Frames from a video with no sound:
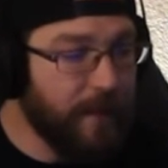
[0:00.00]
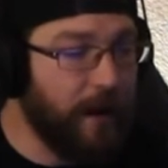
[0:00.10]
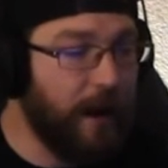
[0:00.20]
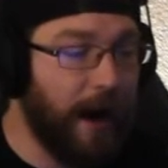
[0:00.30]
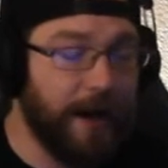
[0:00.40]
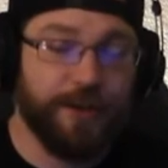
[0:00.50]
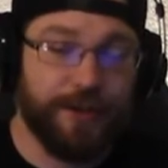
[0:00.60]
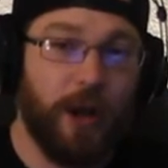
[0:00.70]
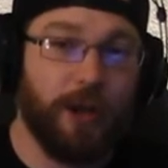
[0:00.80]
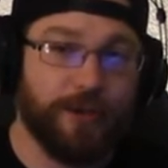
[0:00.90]
I
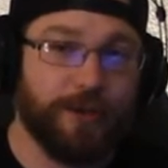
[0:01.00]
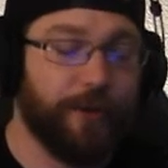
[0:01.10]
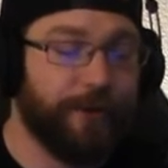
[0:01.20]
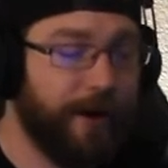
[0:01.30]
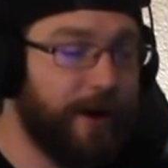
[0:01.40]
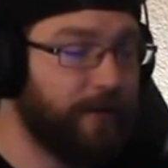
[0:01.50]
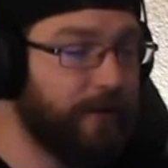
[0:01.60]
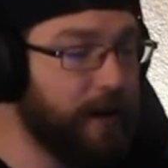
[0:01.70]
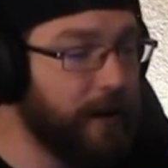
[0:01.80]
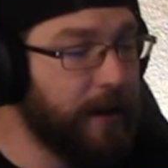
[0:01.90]
just call her stole your
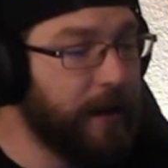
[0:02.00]
ankle